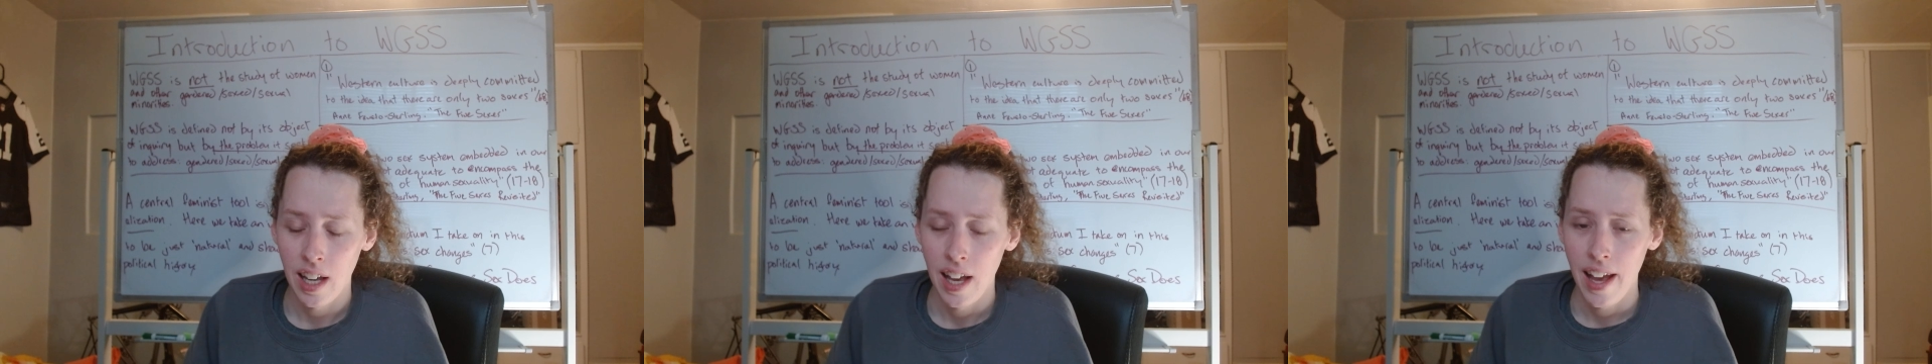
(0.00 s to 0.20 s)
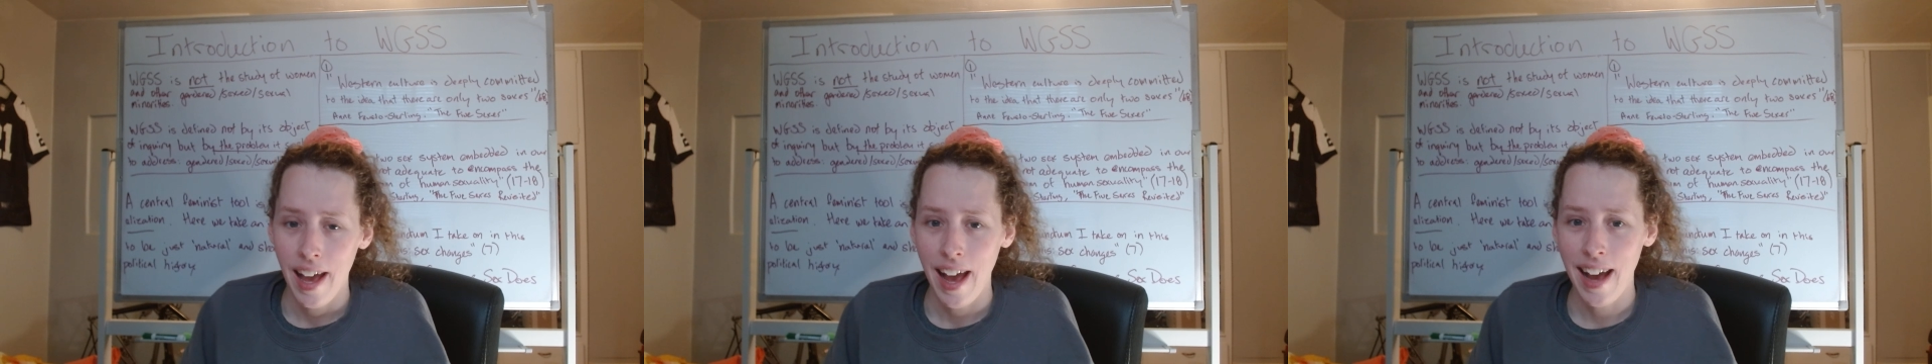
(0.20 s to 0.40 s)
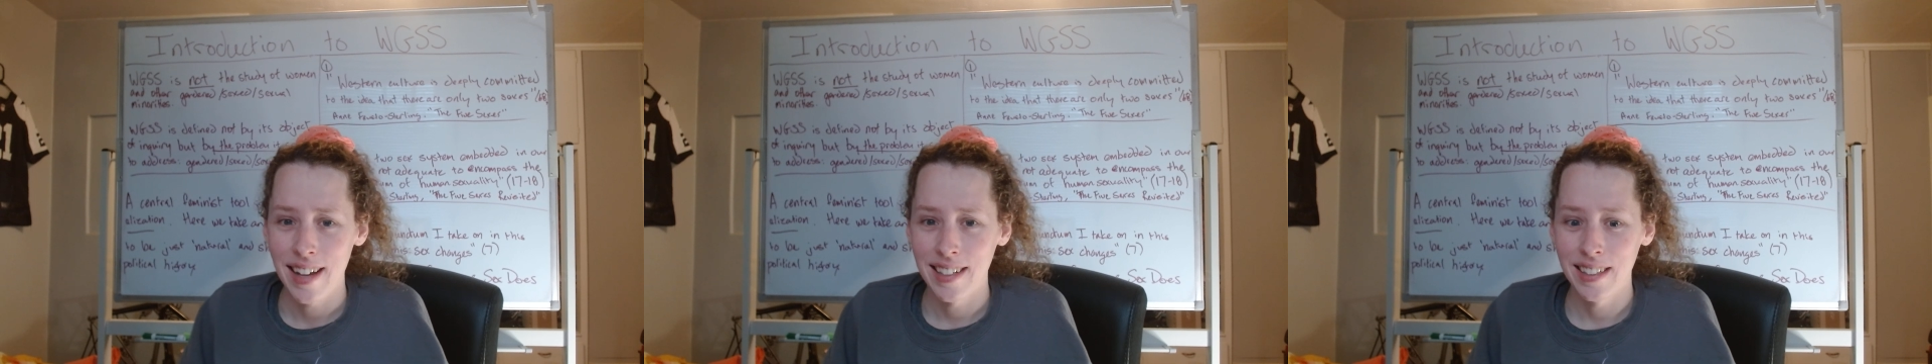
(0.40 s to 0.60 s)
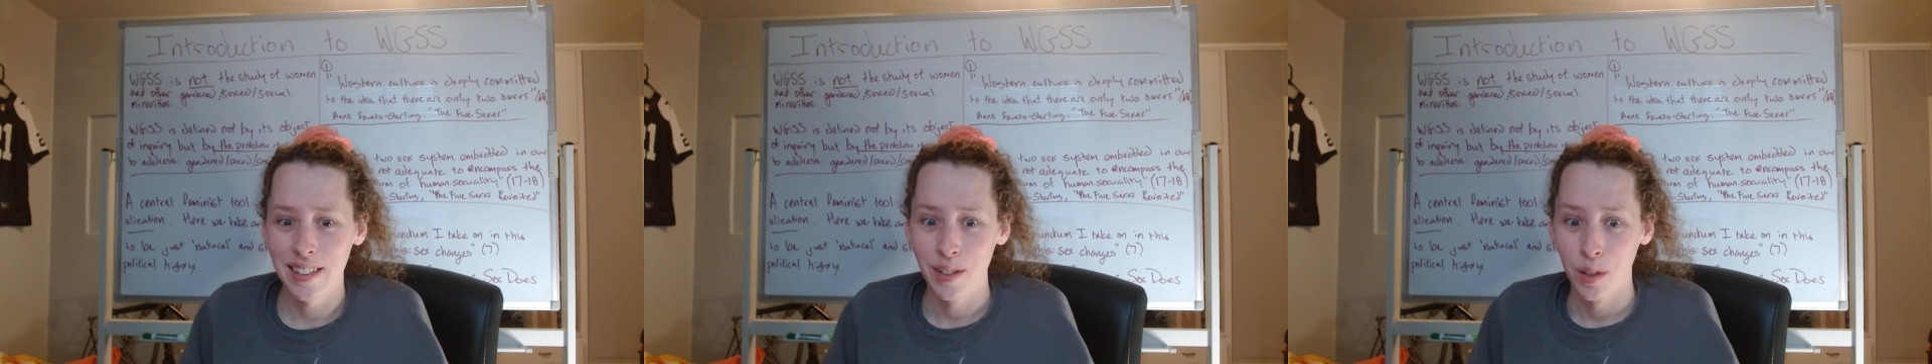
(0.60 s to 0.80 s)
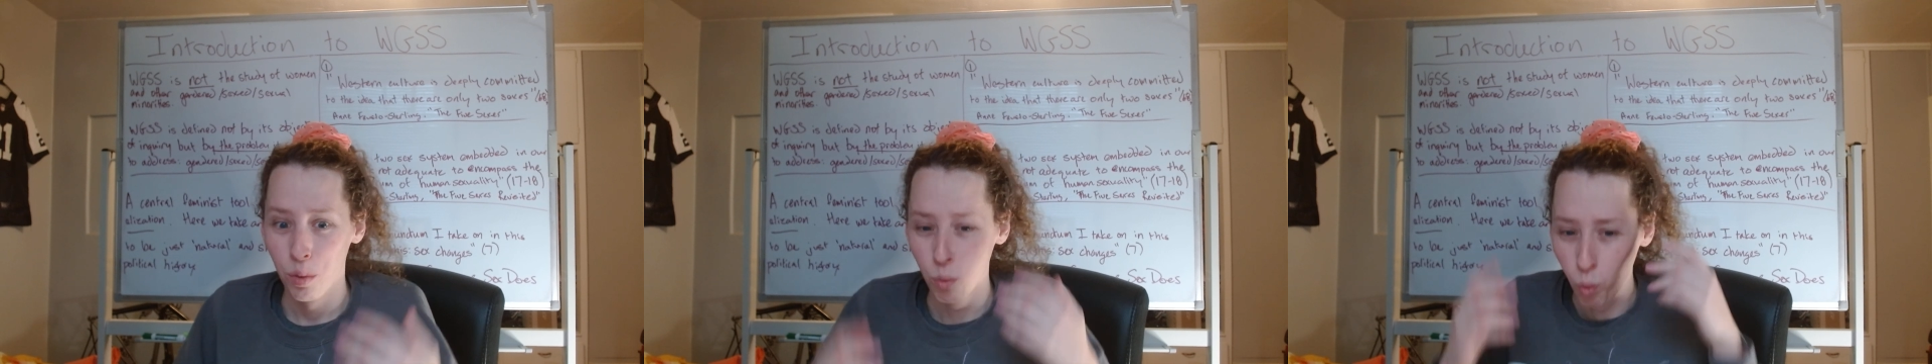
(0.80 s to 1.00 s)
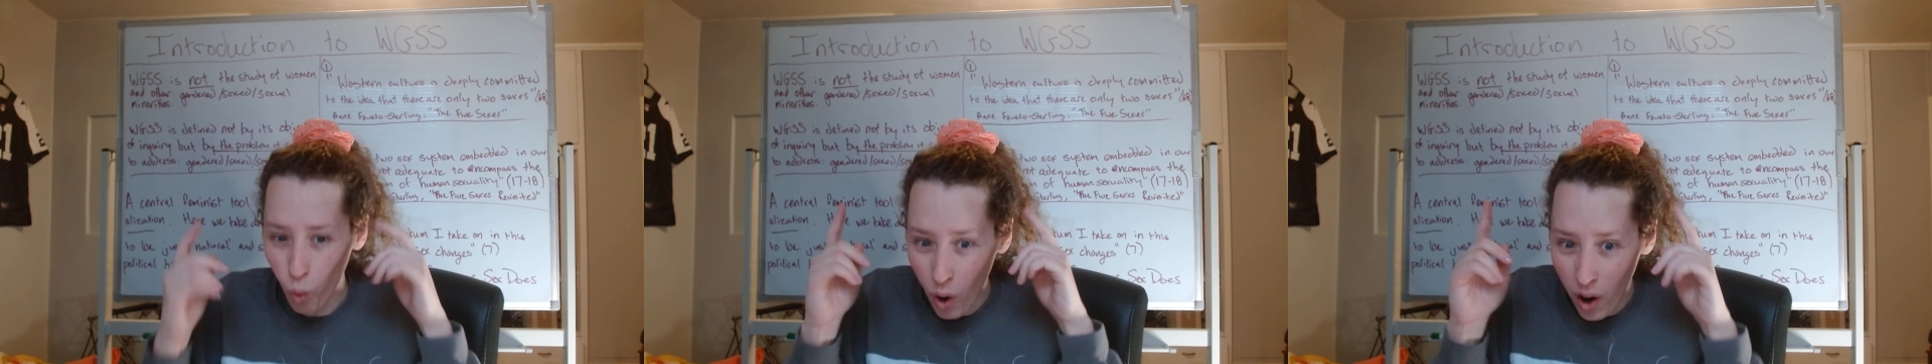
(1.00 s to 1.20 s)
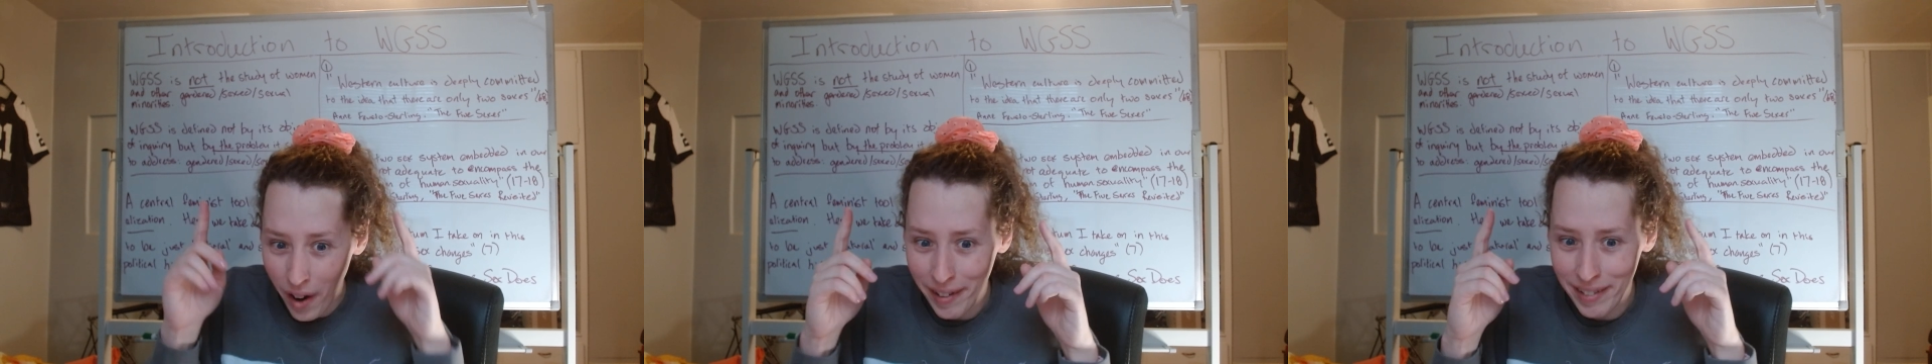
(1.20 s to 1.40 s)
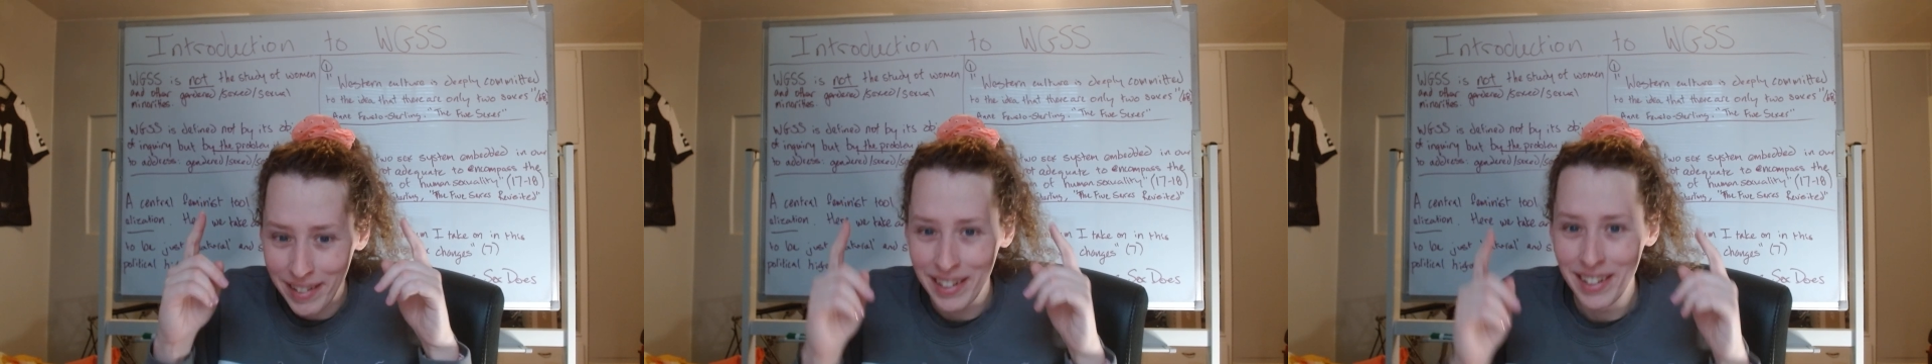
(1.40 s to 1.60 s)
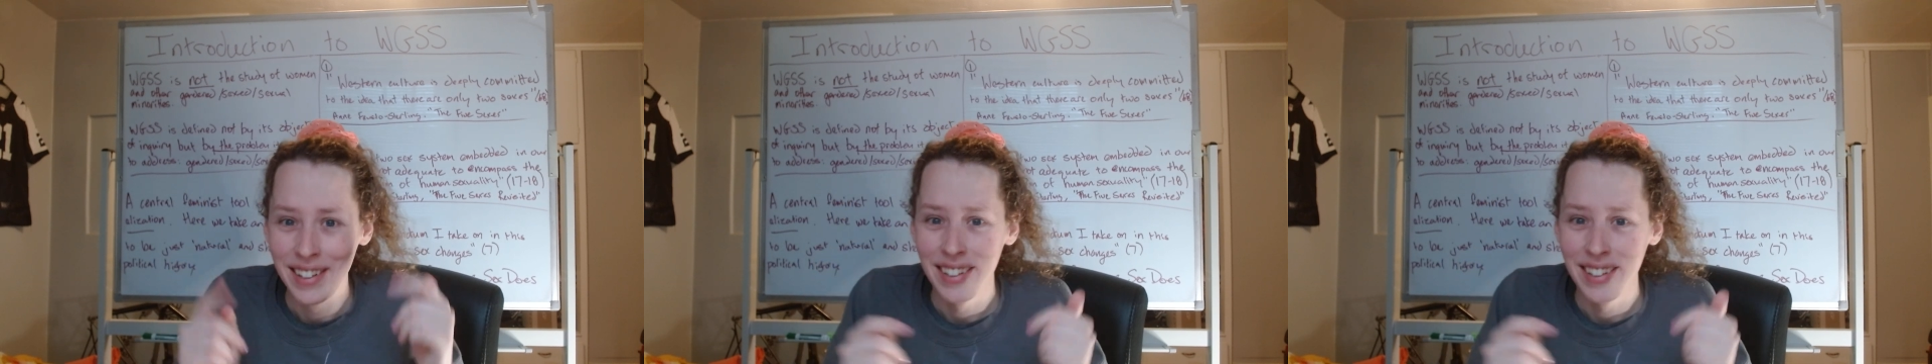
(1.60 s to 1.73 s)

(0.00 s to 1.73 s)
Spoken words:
has one